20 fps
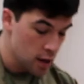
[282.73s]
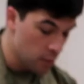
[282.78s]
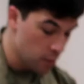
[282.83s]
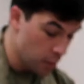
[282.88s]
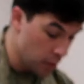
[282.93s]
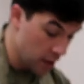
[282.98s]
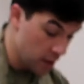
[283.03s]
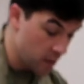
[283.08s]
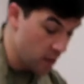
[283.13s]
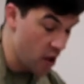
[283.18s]

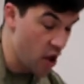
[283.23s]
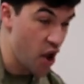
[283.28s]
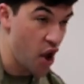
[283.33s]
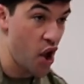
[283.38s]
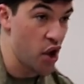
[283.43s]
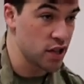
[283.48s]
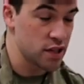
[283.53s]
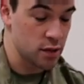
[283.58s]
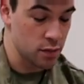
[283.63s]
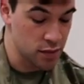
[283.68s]
But
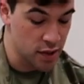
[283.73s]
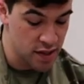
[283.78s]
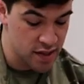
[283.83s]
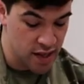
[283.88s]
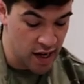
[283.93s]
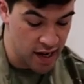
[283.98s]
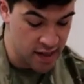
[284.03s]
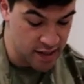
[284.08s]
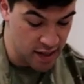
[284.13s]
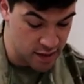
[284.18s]
so in this
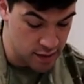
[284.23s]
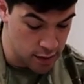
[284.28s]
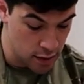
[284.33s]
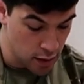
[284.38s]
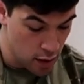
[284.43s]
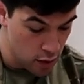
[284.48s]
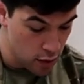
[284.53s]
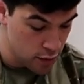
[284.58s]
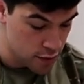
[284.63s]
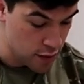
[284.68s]
case, it's
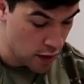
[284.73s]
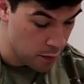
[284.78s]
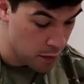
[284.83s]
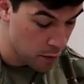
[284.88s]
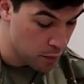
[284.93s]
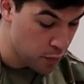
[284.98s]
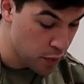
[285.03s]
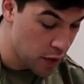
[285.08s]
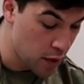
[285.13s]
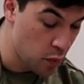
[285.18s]
low, so I'm going
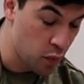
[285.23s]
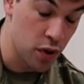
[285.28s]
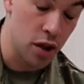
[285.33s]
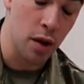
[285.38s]
to put it